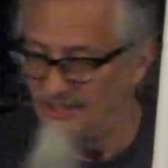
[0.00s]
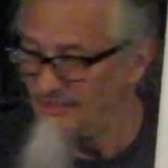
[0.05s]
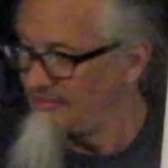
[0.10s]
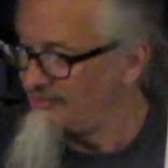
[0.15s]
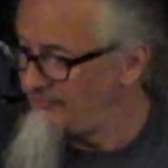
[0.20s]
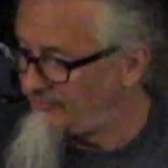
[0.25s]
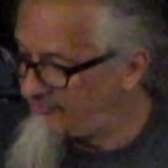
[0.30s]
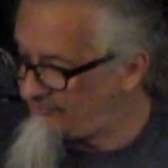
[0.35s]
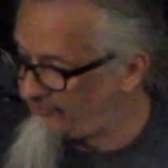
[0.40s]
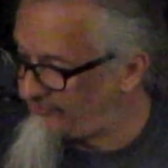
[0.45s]

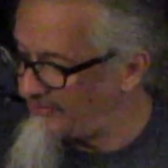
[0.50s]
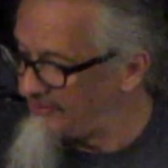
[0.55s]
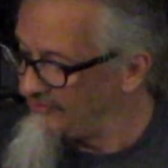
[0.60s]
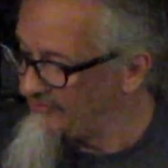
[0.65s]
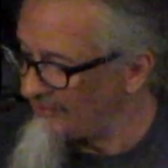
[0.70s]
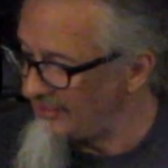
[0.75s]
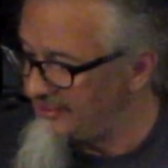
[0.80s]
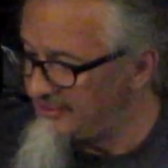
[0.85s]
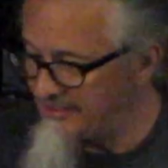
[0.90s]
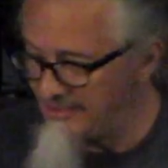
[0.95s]

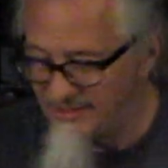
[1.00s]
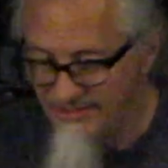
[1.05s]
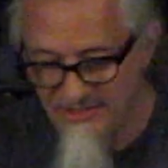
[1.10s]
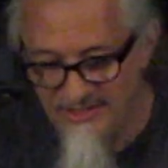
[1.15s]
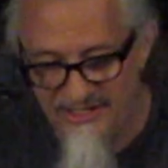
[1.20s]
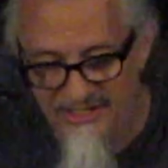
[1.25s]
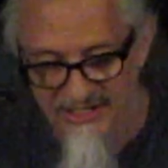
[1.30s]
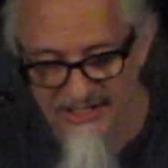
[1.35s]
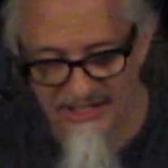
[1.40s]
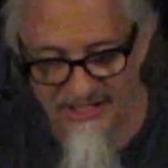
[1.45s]
since I did
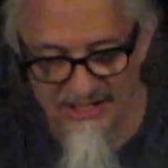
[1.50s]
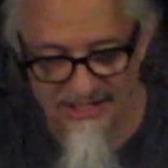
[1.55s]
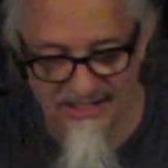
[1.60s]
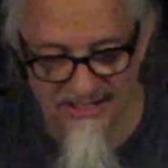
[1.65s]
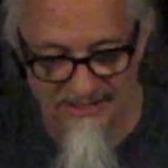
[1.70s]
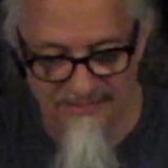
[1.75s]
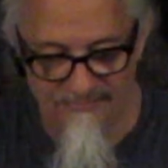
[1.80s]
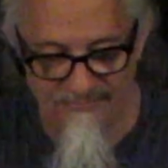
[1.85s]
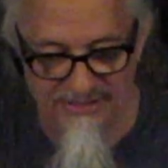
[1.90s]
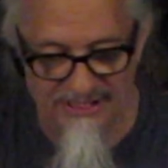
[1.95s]
the
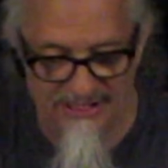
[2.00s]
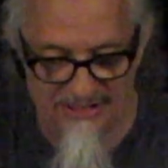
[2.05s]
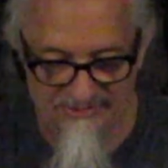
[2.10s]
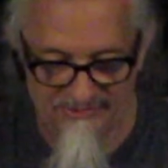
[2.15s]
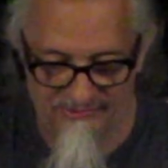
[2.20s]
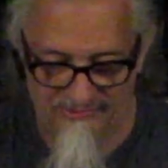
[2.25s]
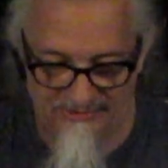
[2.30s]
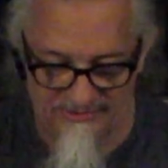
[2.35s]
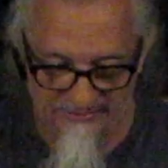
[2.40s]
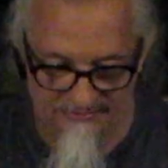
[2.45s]

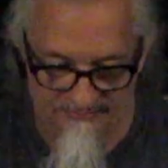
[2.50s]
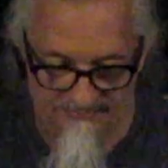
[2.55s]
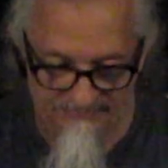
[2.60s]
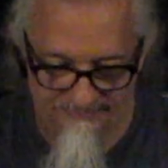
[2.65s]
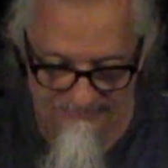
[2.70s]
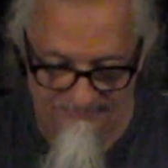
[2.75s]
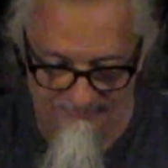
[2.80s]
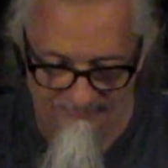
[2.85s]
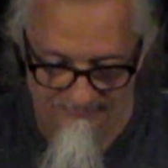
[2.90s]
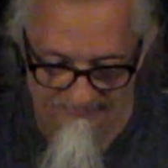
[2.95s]
unboxing,
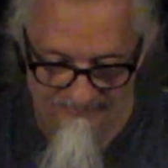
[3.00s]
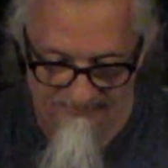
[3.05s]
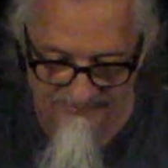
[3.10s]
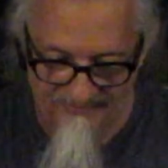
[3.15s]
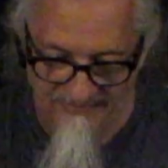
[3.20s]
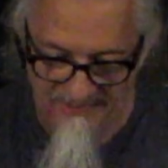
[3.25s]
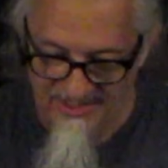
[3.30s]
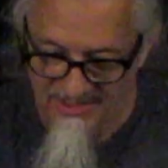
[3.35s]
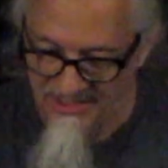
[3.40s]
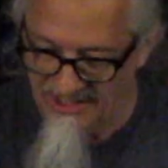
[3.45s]

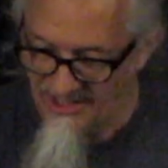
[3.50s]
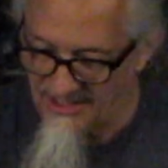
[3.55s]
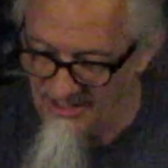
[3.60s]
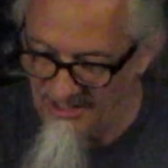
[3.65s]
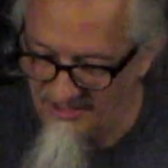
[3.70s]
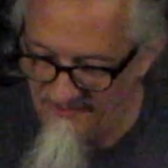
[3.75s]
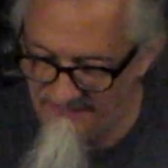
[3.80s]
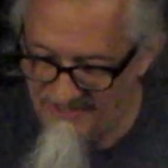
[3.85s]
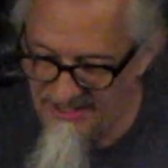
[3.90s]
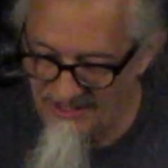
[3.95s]
I
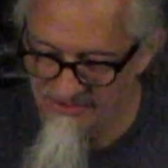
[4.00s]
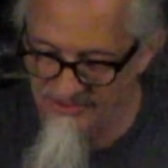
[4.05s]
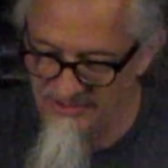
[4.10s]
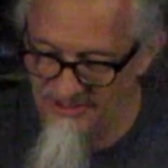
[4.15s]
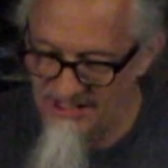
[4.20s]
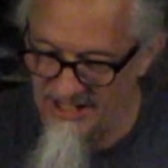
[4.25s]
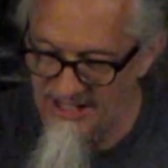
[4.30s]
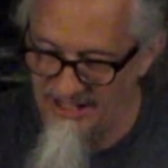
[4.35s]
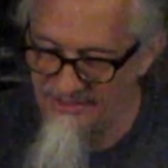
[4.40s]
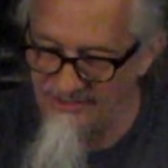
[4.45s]
have
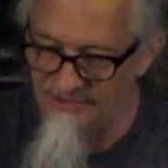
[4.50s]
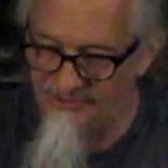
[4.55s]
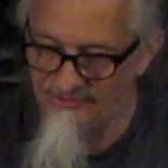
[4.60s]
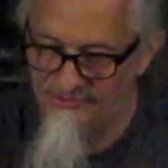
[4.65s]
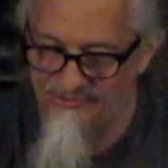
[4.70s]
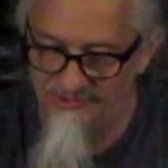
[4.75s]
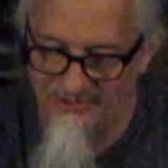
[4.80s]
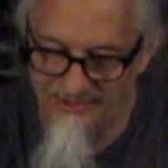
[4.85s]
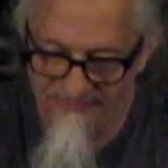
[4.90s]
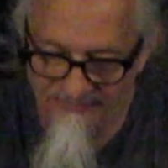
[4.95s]
actually had this
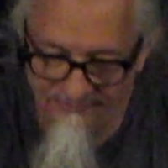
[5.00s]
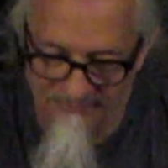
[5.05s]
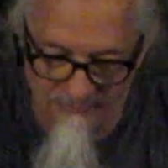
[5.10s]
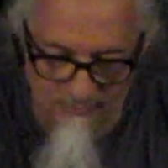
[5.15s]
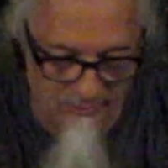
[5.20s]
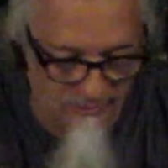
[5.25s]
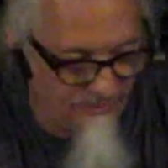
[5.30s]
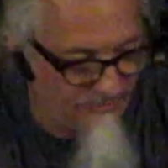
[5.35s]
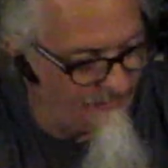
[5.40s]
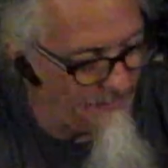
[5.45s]
sit
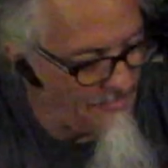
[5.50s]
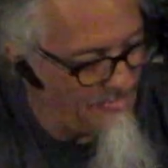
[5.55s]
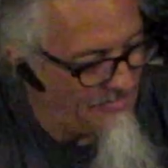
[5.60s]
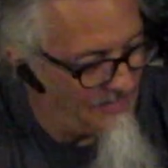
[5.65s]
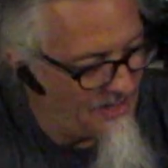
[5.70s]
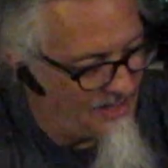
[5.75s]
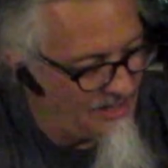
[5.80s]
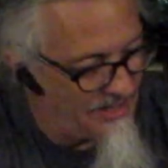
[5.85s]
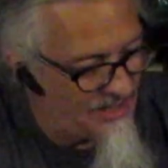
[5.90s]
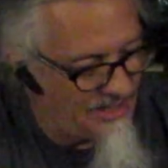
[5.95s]
for
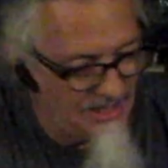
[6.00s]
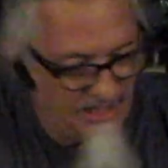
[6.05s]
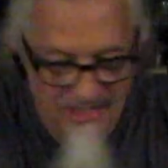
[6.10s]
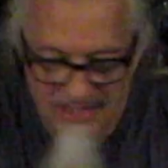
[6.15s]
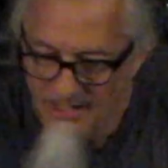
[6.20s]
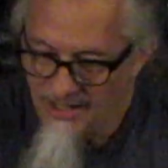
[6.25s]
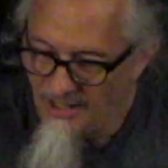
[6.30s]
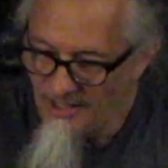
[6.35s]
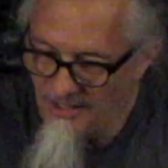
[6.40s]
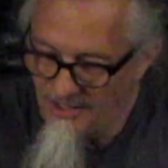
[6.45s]

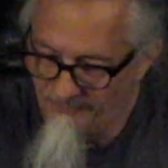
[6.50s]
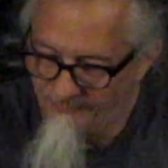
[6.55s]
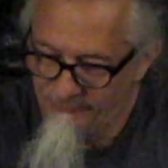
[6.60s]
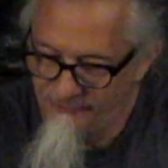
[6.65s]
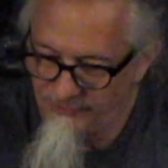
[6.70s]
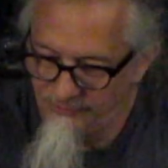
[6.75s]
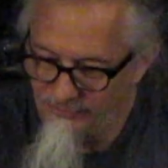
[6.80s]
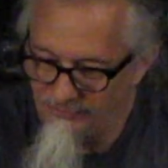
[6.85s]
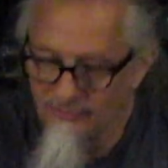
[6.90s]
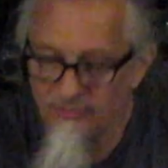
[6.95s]
up
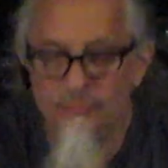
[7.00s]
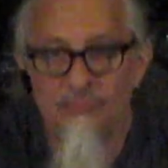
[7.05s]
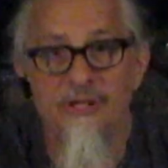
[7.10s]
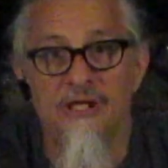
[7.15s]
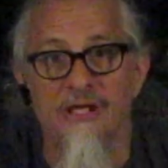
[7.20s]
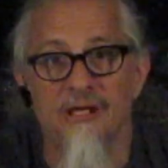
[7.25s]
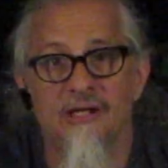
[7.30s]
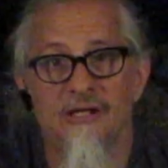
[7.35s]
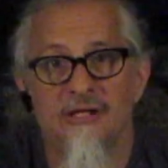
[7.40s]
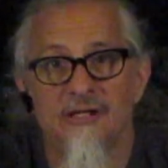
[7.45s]
to a week